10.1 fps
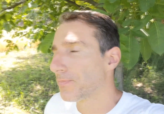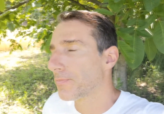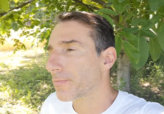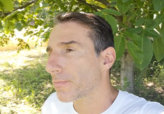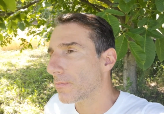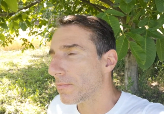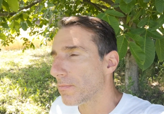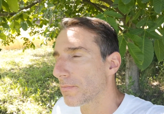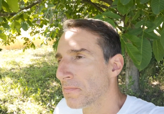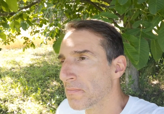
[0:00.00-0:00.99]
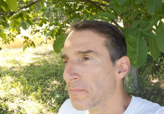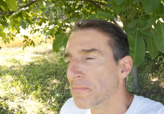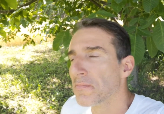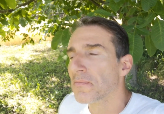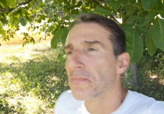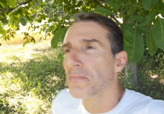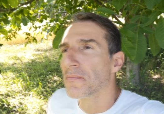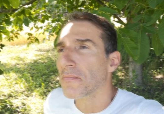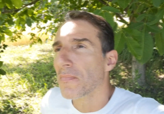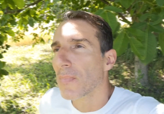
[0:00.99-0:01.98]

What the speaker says: [no speech]